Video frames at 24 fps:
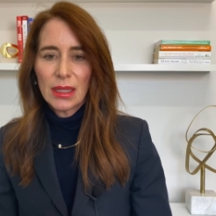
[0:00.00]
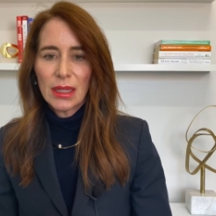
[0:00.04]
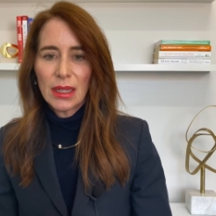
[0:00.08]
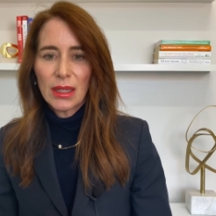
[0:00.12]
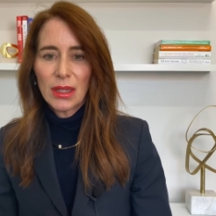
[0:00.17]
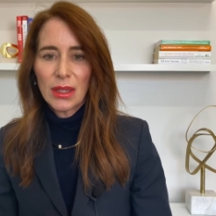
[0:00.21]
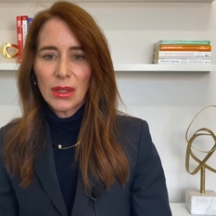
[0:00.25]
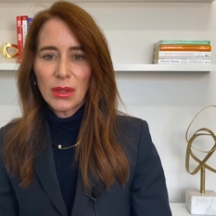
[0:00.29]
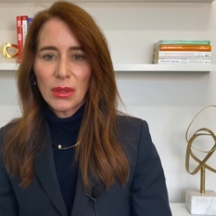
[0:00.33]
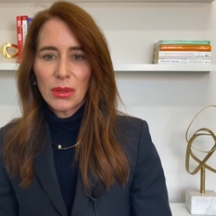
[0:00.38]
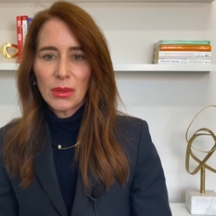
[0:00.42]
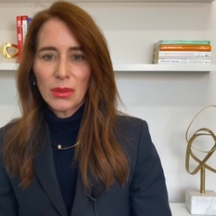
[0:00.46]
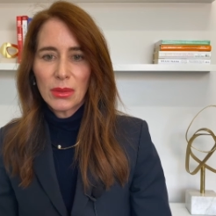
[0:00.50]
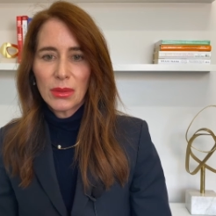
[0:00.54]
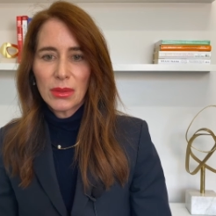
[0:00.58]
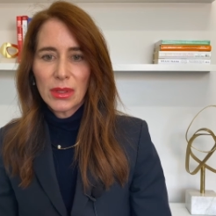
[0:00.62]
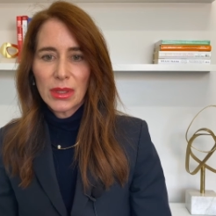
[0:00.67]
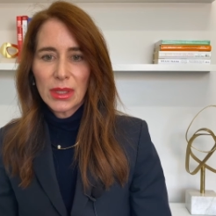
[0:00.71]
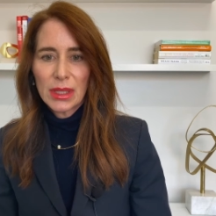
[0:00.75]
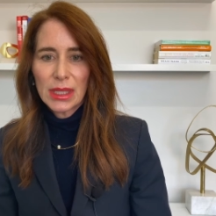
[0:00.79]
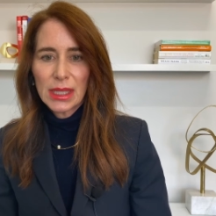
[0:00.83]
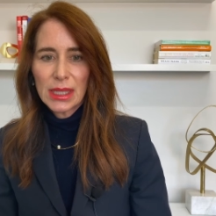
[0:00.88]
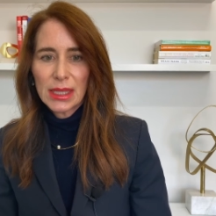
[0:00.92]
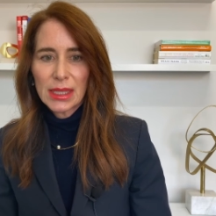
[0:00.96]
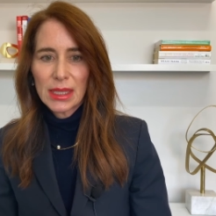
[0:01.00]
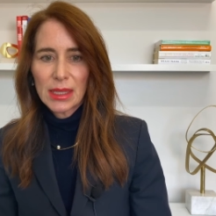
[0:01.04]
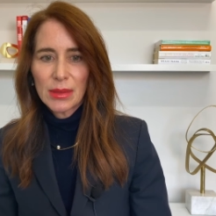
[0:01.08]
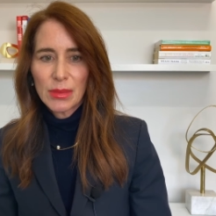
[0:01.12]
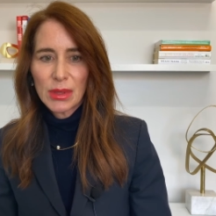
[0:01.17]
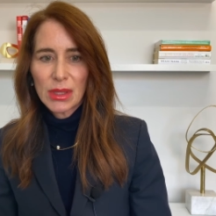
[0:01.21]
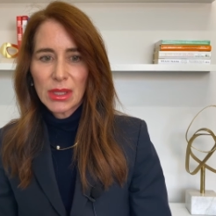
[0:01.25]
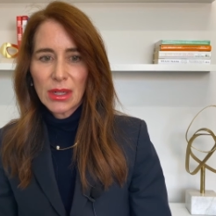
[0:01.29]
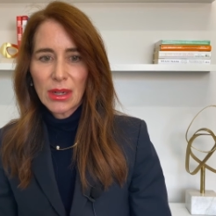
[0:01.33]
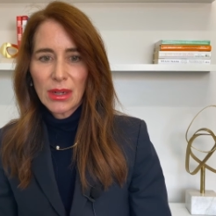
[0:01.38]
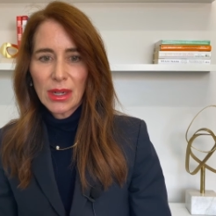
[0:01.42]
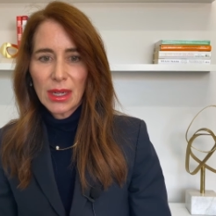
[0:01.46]
Oh goodness, I'm
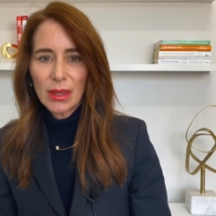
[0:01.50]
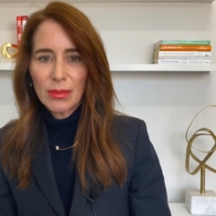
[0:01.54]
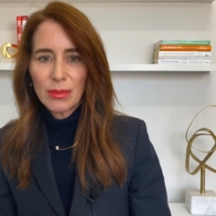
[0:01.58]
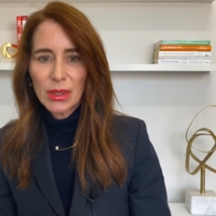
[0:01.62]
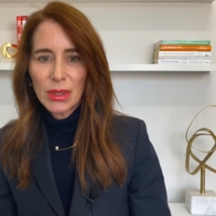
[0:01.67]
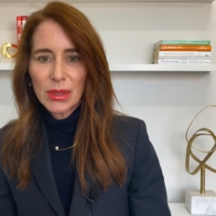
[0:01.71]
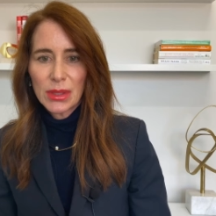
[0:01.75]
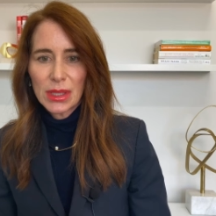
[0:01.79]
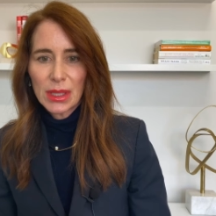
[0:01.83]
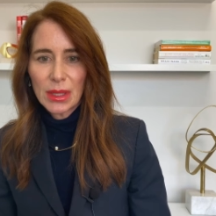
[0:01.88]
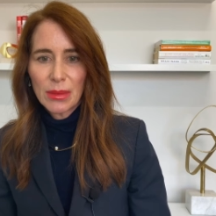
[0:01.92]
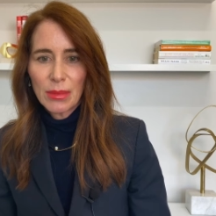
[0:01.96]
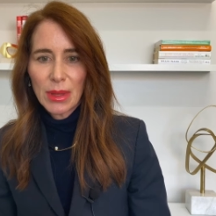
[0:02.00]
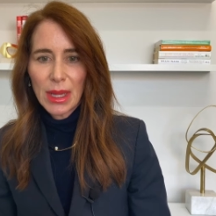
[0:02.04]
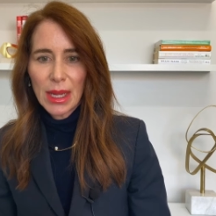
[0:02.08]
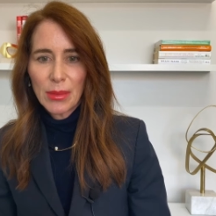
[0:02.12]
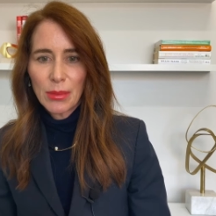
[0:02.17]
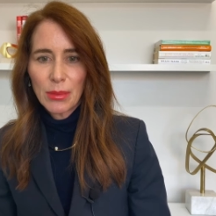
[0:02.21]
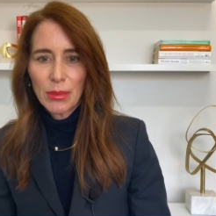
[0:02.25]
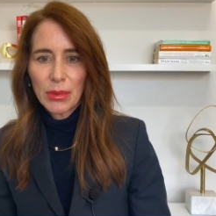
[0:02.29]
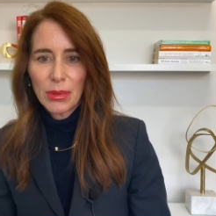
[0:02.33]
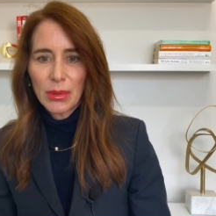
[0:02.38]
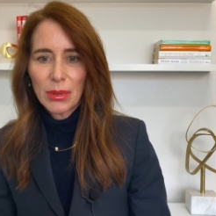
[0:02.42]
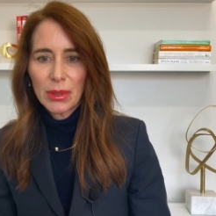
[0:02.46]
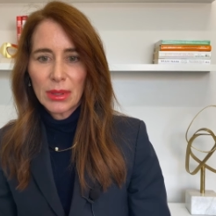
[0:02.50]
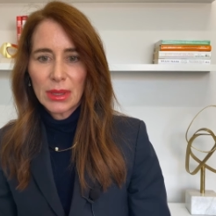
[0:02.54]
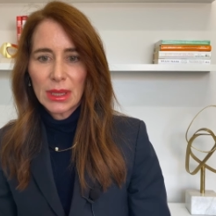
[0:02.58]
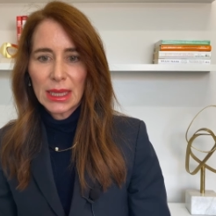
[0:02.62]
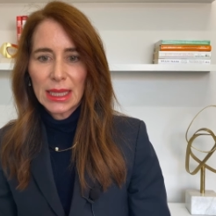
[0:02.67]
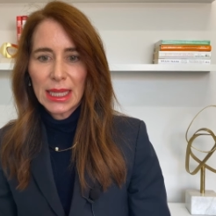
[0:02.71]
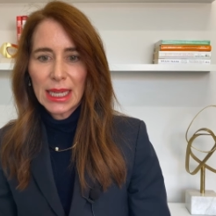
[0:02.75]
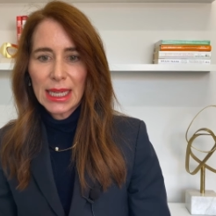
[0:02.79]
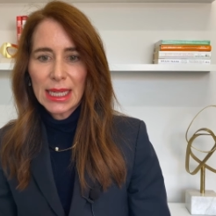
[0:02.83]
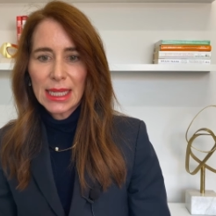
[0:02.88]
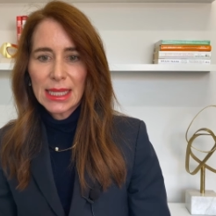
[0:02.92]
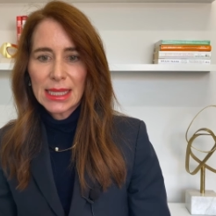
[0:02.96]
sorry, I'm losing my
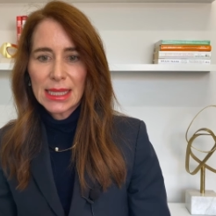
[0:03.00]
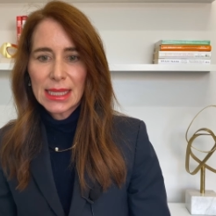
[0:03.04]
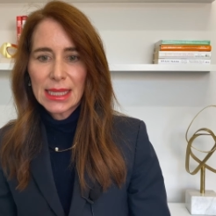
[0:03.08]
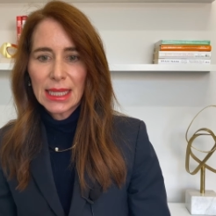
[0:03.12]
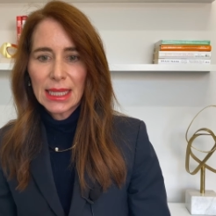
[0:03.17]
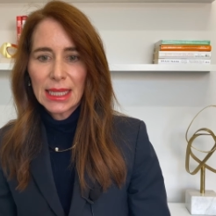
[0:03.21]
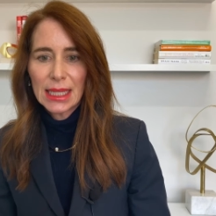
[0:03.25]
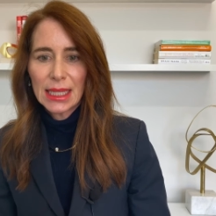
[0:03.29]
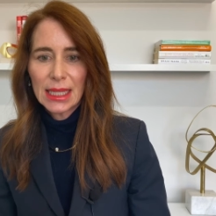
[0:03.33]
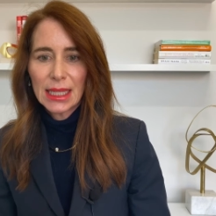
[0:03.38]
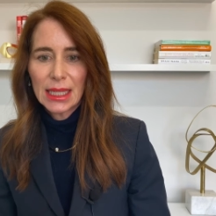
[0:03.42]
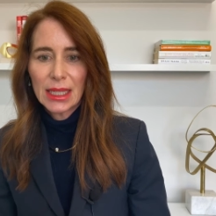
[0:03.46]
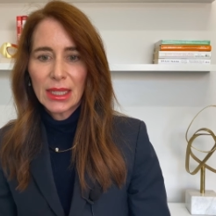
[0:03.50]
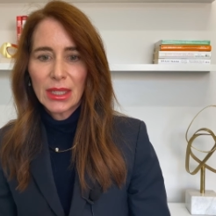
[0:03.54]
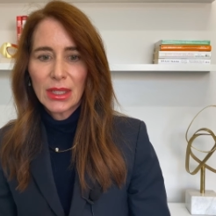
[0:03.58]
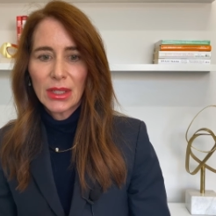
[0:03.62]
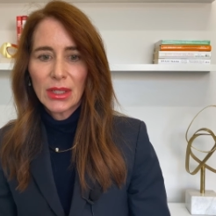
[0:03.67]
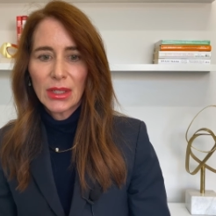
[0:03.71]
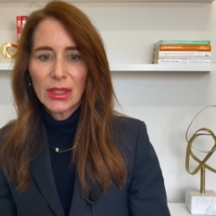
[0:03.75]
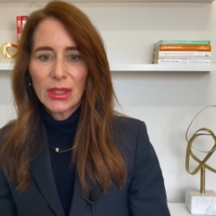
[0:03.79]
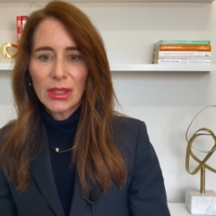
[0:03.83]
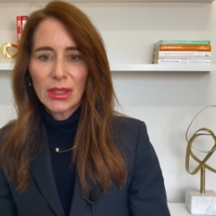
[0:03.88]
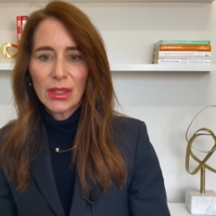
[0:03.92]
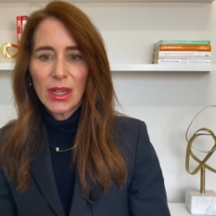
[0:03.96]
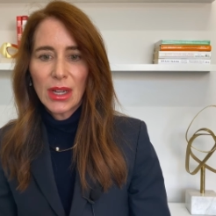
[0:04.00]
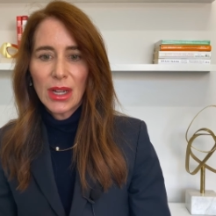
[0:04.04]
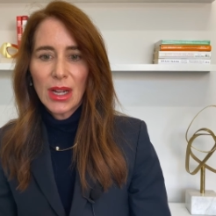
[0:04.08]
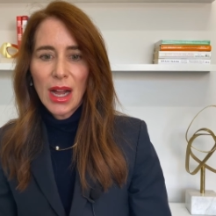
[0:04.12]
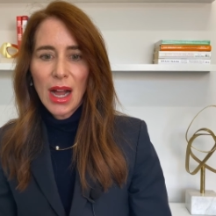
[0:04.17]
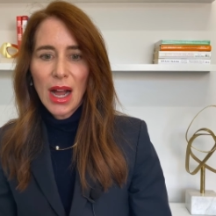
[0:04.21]
place here.